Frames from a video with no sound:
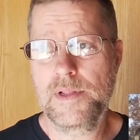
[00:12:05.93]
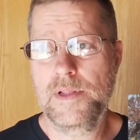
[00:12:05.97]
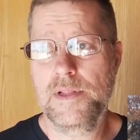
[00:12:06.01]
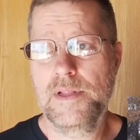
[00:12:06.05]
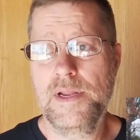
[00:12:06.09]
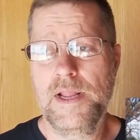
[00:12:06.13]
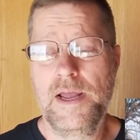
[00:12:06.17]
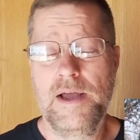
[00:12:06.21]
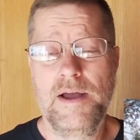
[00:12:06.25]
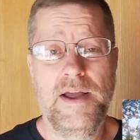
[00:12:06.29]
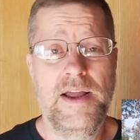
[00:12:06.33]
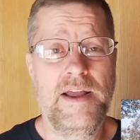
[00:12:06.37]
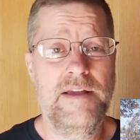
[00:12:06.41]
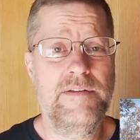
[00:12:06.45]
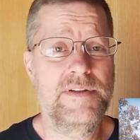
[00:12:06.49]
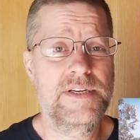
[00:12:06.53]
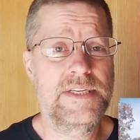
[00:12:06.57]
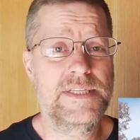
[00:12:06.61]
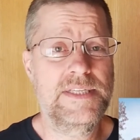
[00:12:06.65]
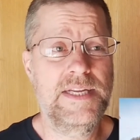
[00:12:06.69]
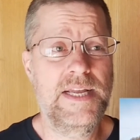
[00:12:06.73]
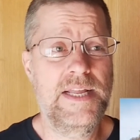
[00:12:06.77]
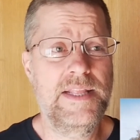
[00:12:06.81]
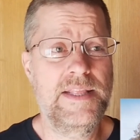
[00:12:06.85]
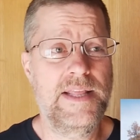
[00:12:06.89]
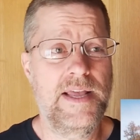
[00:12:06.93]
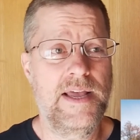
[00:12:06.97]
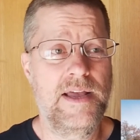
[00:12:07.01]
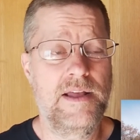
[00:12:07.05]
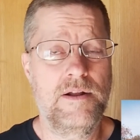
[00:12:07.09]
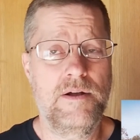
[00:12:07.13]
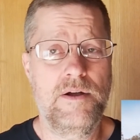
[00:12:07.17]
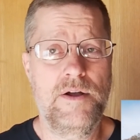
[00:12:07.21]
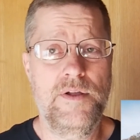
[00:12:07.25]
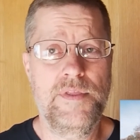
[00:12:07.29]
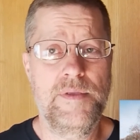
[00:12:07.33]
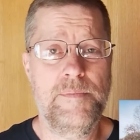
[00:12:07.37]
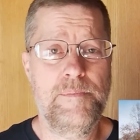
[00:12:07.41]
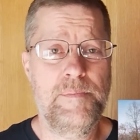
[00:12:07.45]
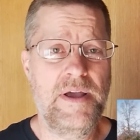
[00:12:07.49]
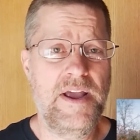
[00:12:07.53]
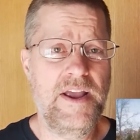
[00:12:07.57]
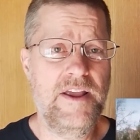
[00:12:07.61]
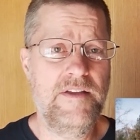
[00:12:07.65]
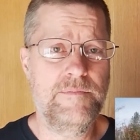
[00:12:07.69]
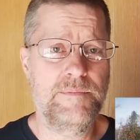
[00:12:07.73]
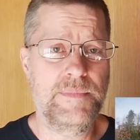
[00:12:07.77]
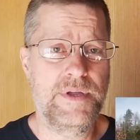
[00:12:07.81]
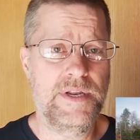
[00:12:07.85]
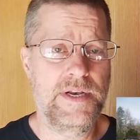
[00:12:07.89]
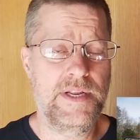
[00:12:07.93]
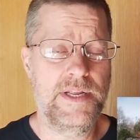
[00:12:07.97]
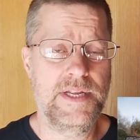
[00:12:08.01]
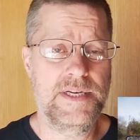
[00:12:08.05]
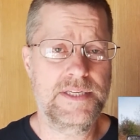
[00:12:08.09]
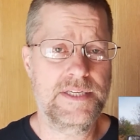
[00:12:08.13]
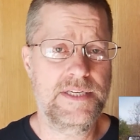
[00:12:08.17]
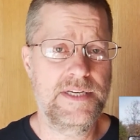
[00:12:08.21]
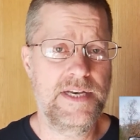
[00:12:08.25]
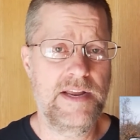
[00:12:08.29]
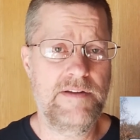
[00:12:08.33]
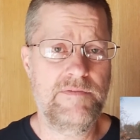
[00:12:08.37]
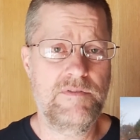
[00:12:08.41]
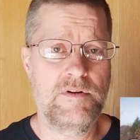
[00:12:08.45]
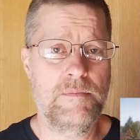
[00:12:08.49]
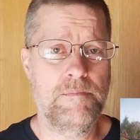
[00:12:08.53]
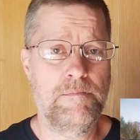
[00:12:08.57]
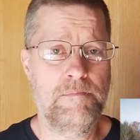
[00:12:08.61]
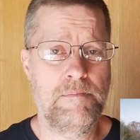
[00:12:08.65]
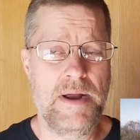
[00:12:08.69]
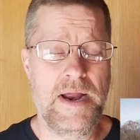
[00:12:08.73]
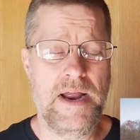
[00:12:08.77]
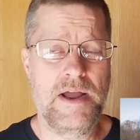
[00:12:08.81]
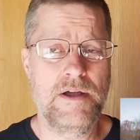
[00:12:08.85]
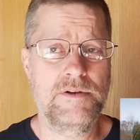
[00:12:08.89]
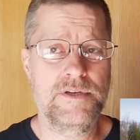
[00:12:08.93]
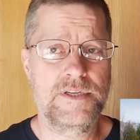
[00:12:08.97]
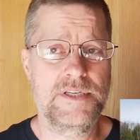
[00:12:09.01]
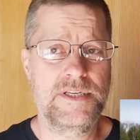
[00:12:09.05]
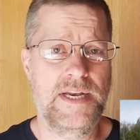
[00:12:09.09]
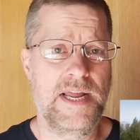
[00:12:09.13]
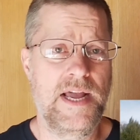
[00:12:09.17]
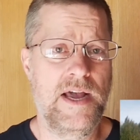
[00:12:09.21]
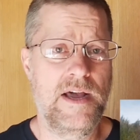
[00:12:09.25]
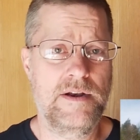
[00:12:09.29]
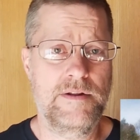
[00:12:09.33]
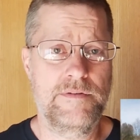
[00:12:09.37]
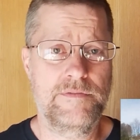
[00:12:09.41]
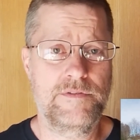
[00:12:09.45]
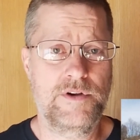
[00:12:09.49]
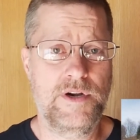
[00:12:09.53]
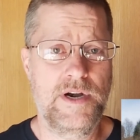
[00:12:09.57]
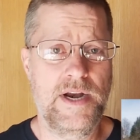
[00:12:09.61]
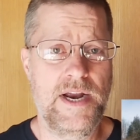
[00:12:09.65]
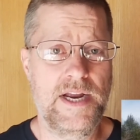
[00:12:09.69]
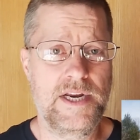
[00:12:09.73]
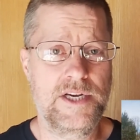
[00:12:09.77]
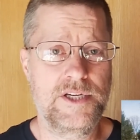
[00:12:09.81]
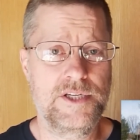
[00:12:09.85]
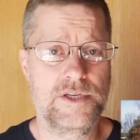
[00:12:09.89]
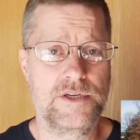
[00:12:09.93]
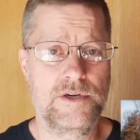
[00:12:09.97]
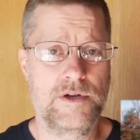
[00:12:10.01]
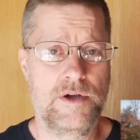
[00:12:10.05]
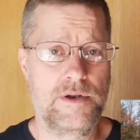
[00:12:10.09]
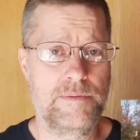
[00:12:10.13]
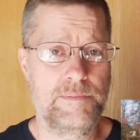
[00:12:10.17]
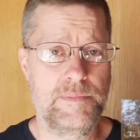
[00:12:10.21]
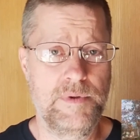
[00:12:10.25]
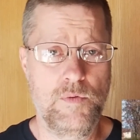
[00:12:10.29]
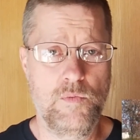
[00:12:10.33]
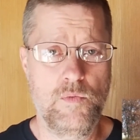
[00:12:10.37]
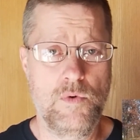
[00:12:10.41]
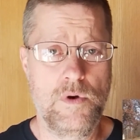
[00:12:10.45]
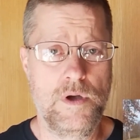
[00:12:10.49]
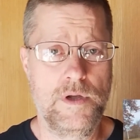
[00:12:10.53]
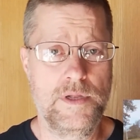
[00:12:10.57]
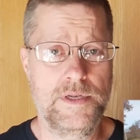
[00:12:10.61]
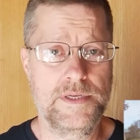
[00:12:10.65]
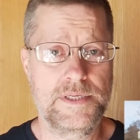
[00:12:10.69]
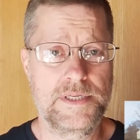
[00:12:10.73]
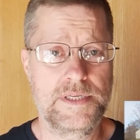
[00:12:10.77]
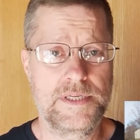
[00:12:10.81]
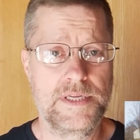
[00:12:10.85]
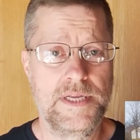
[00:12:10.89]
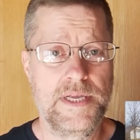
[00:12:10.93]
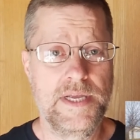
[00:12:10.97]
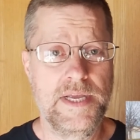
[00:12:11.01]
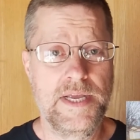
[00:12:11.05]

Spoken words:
Now, having said that, on the pavement, it's never bounced out of traction on me once.